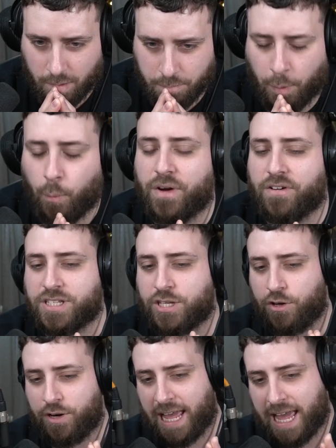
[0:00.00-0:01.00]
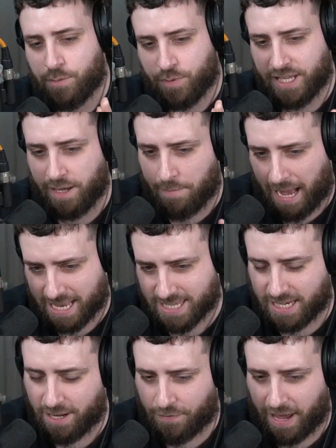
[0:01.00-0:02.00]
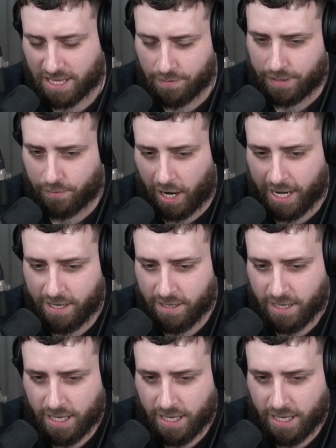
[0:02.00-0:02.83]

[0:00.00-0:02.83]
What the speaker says: But we're a turn ahead with the Amass, effectively, right?